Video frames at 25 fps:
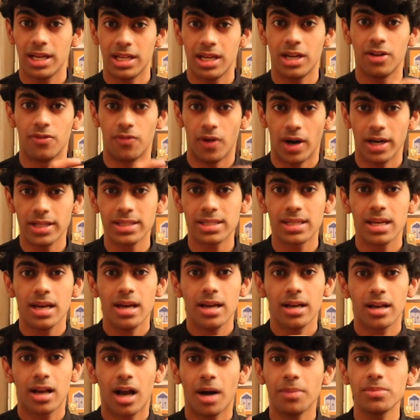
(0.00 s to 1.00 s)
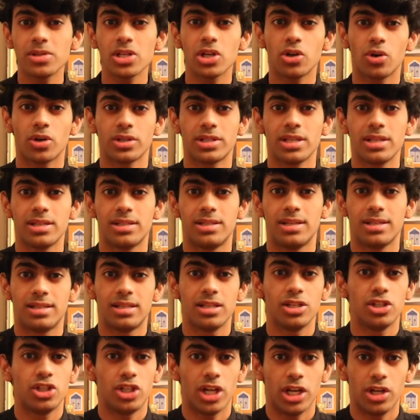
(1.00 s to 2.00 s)
in advance comes across as
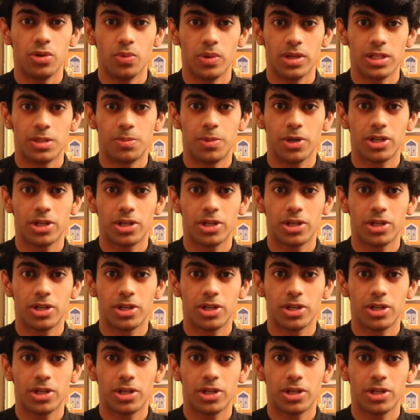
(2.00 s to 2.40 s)
disingenuous,